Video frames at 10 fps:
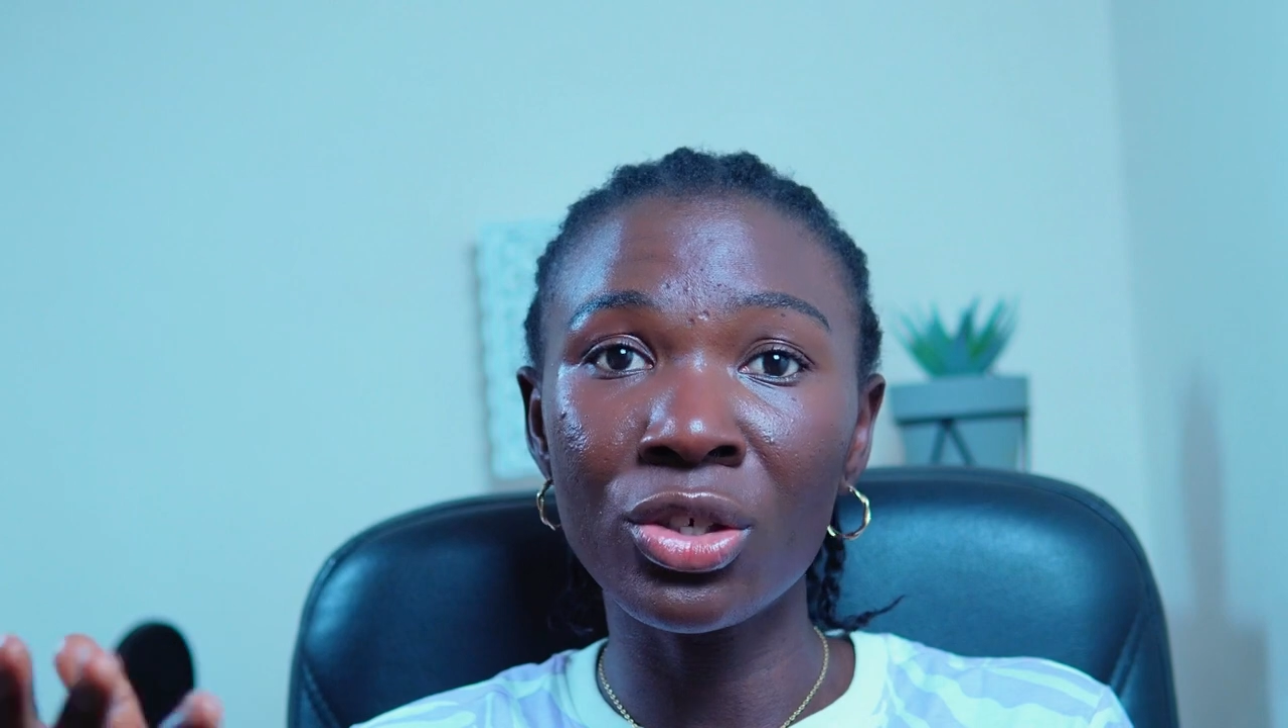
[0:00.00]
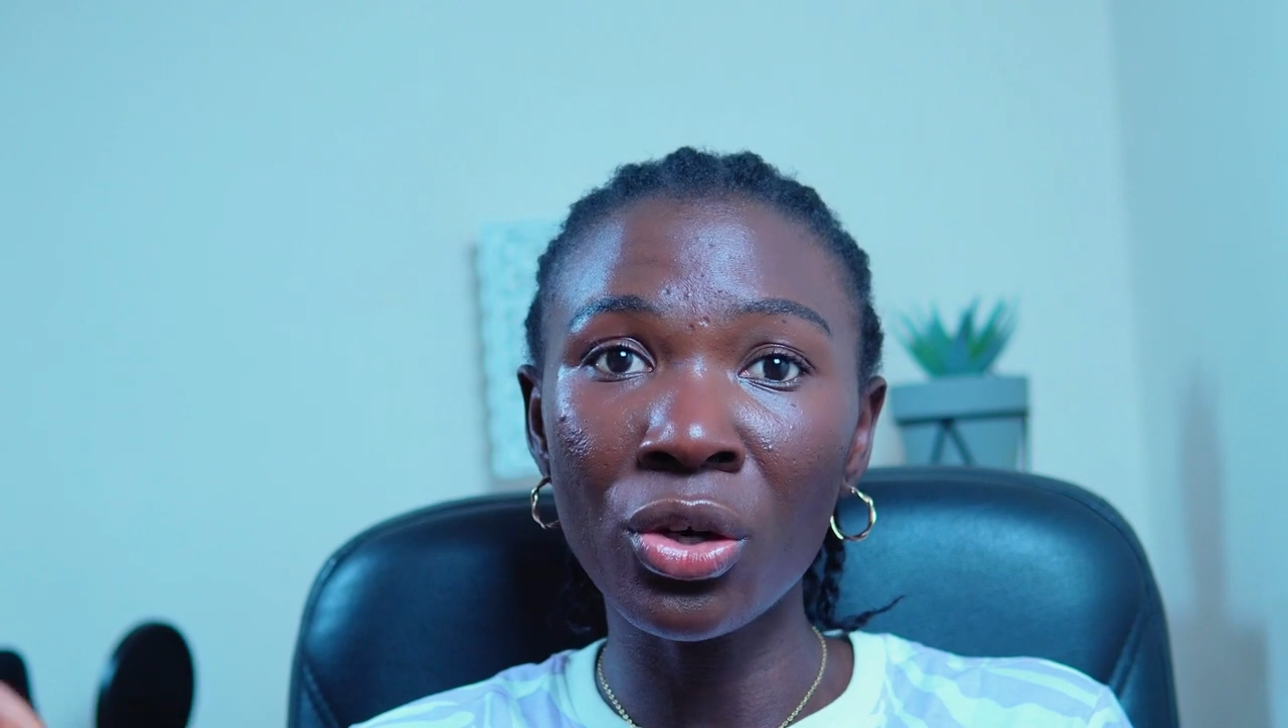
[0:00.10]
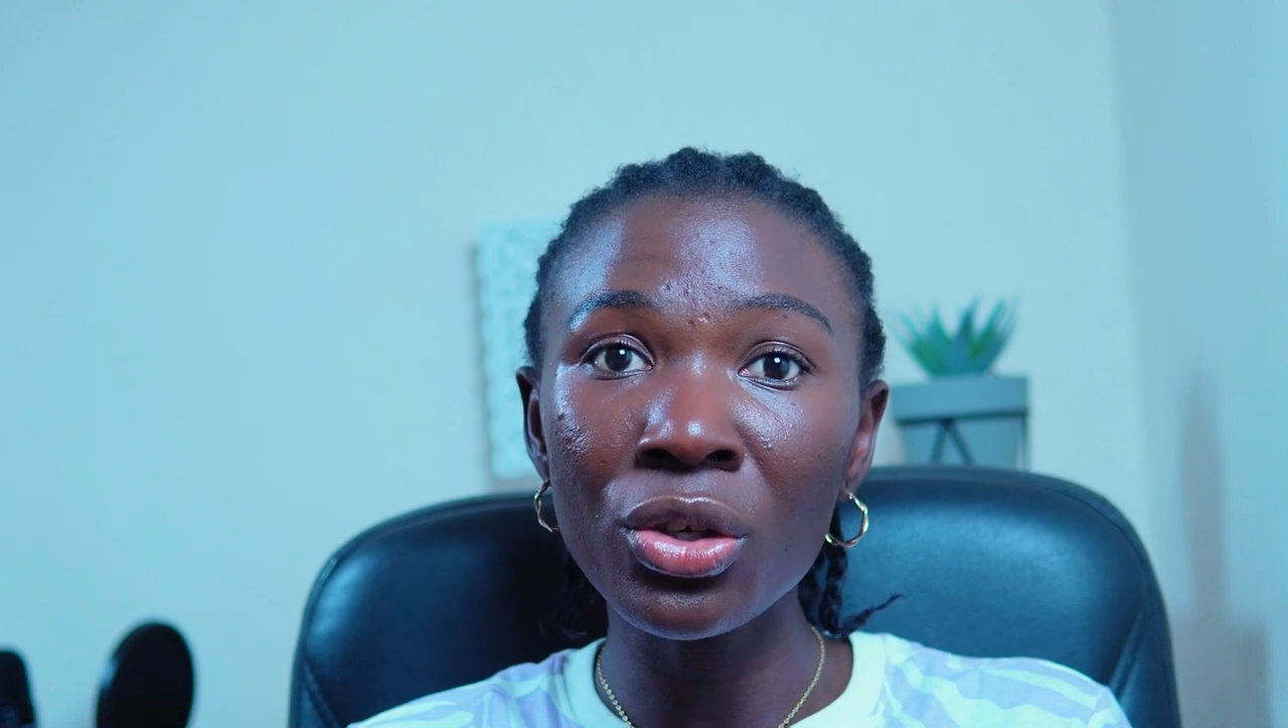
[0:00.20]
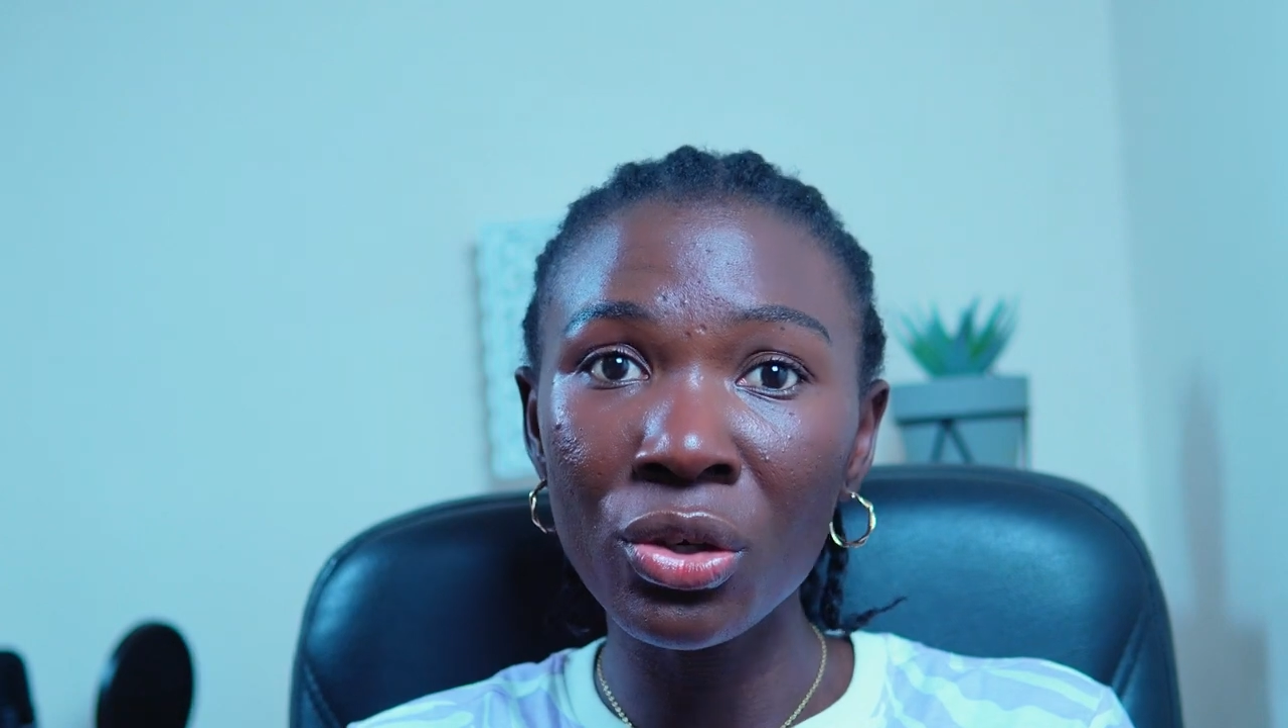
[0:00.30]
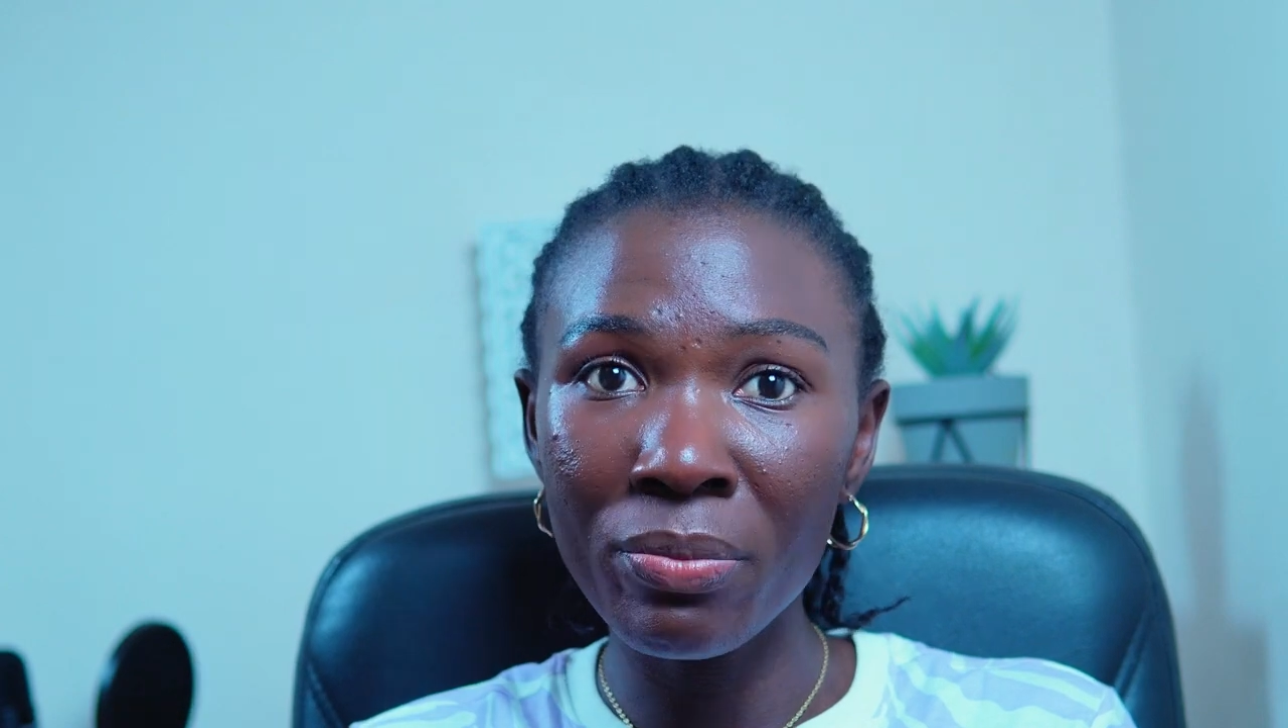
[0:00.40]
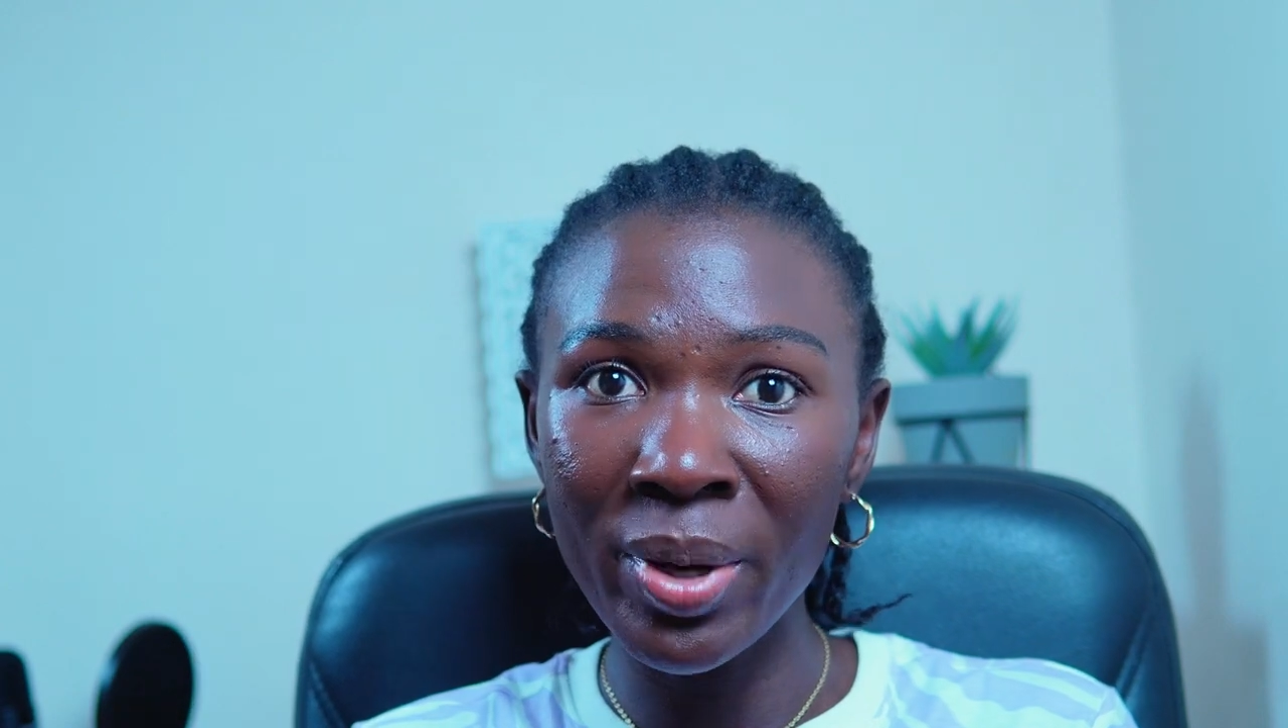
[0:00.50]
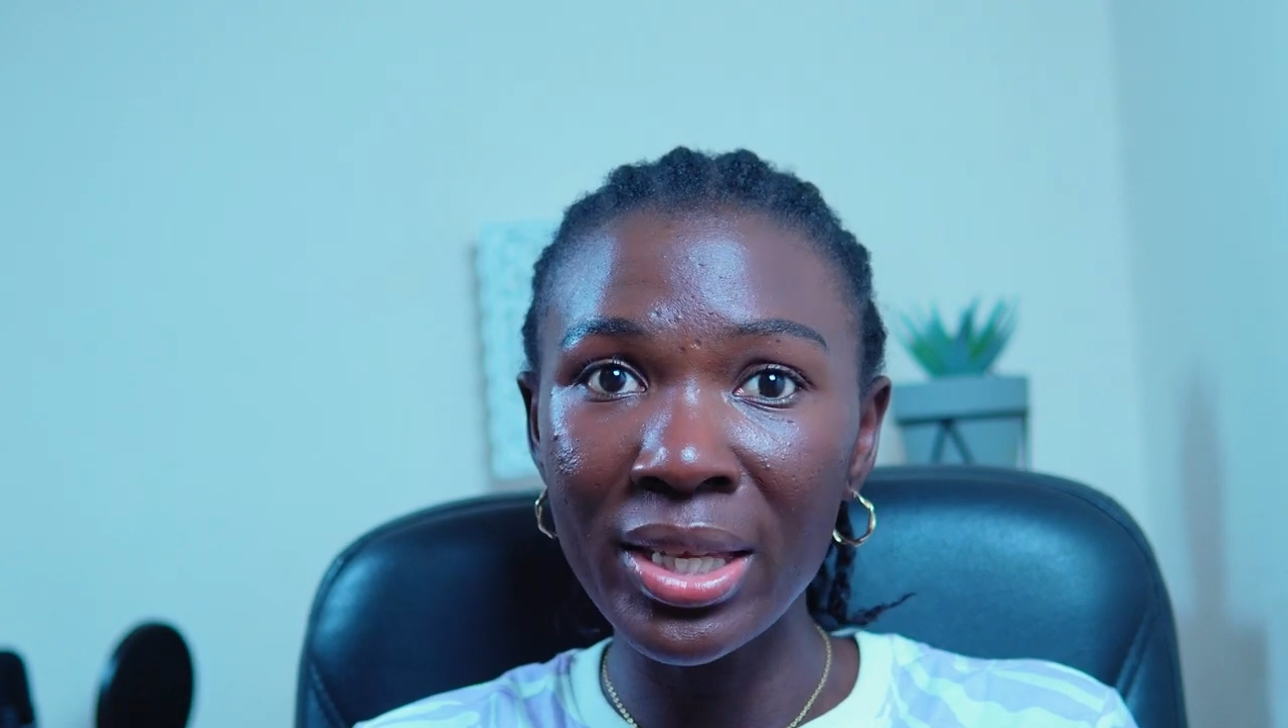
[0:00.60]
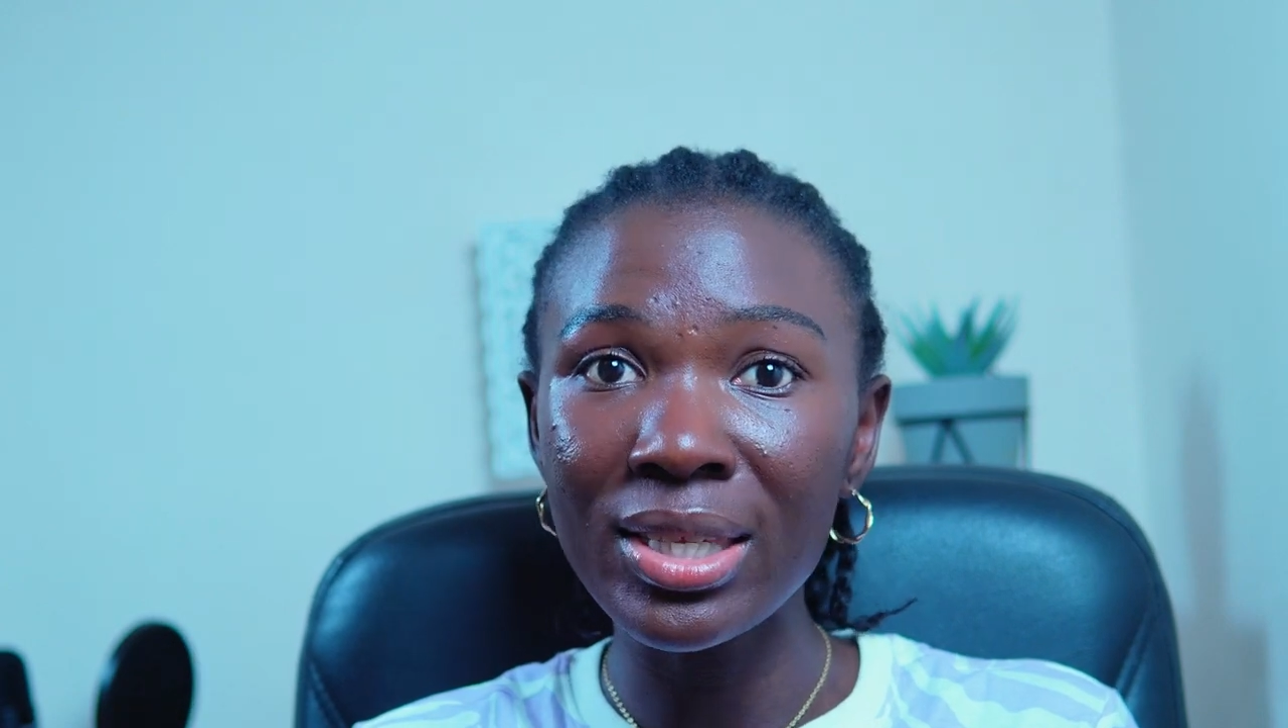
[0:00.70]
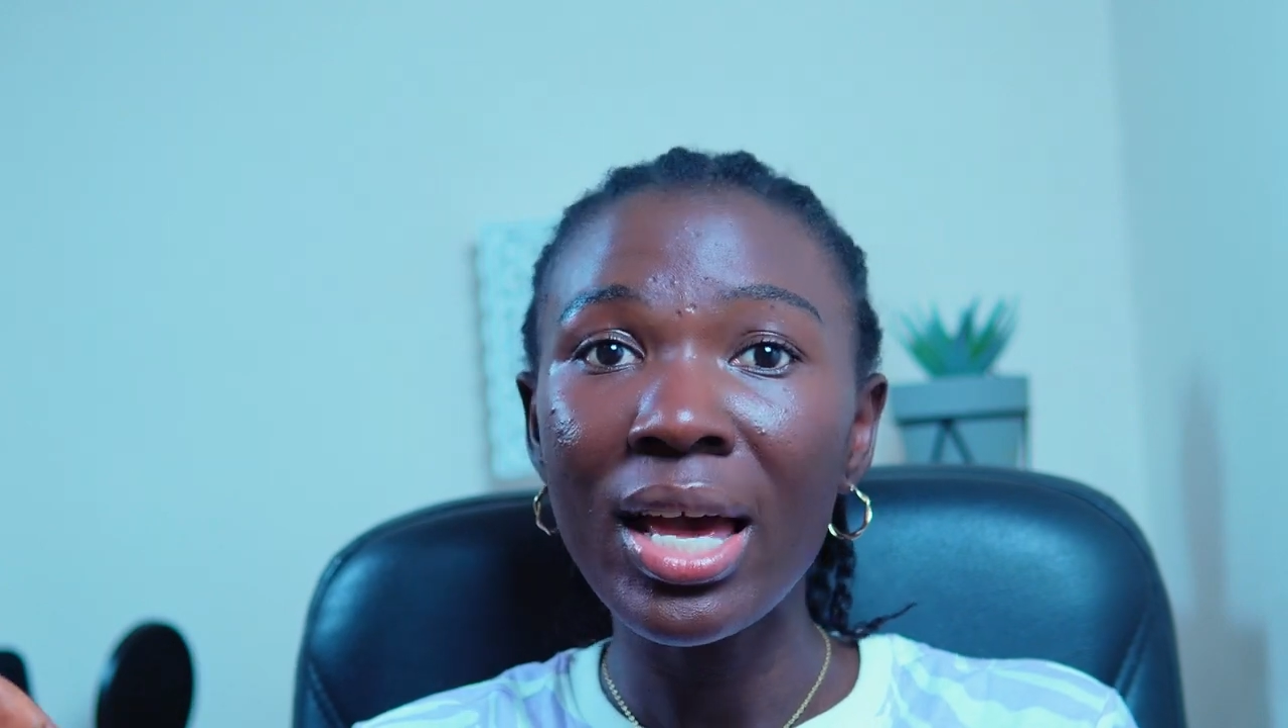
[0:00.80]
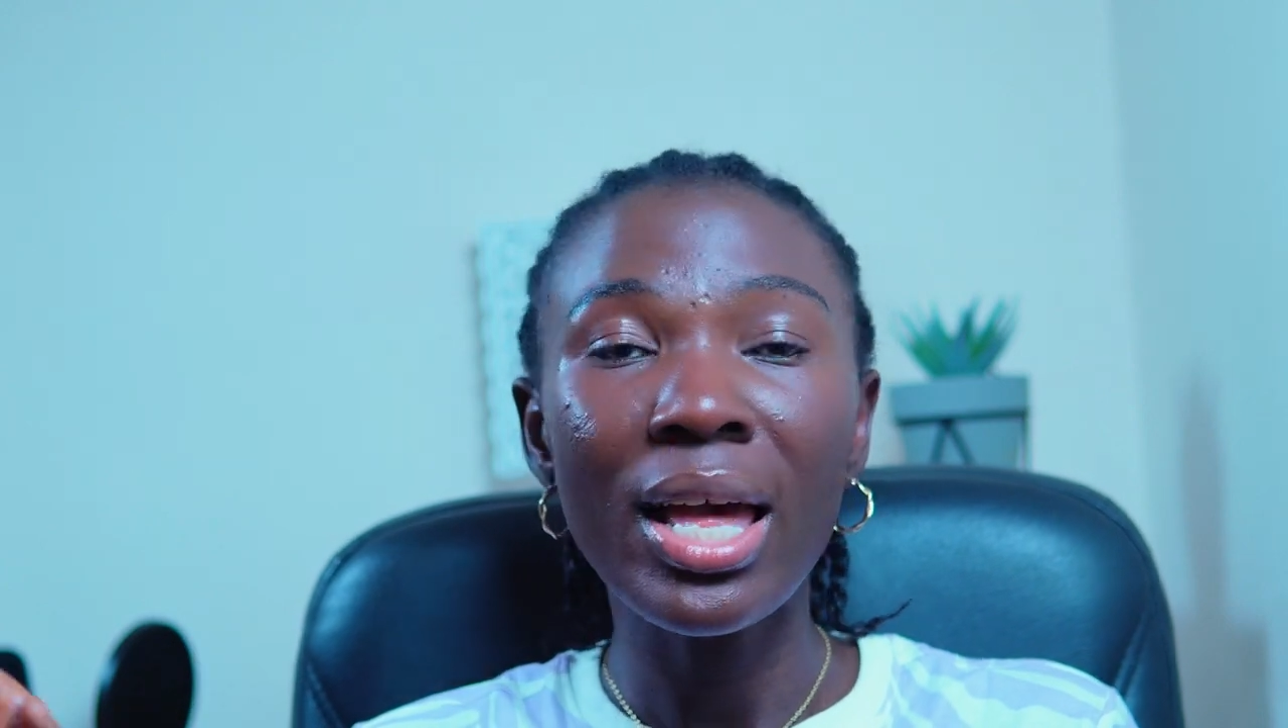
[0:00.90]

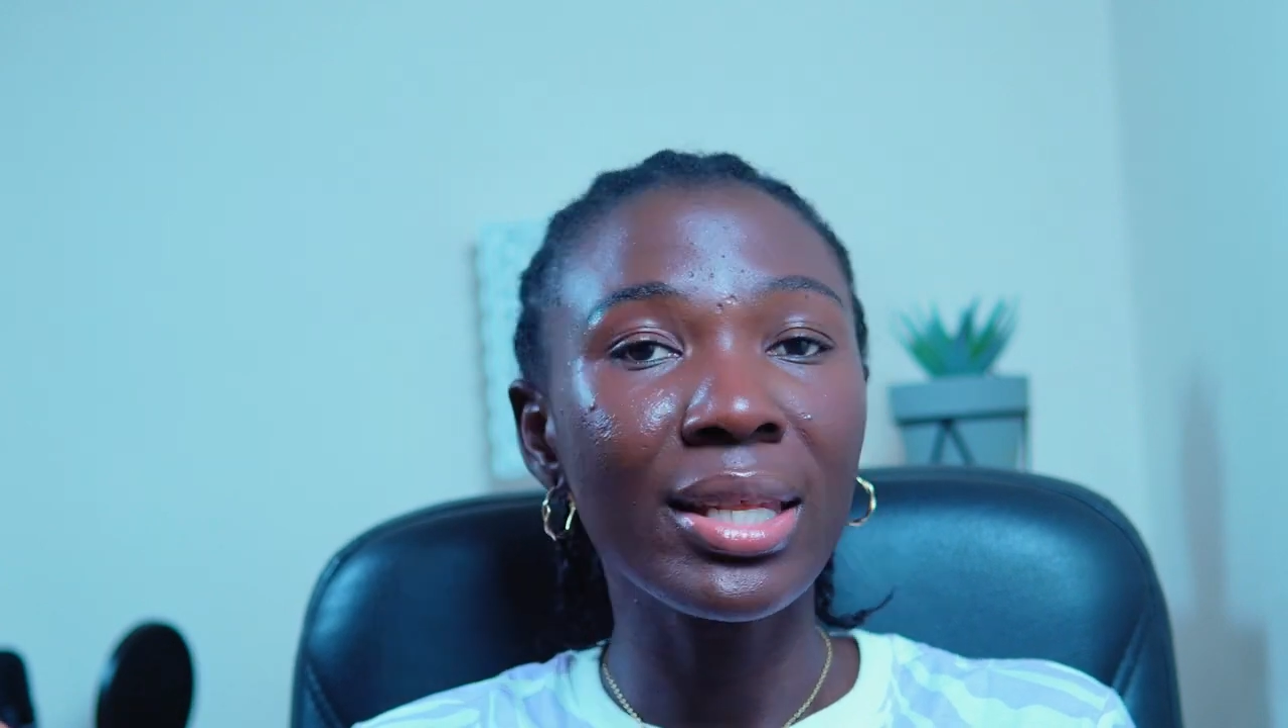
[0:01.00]
document,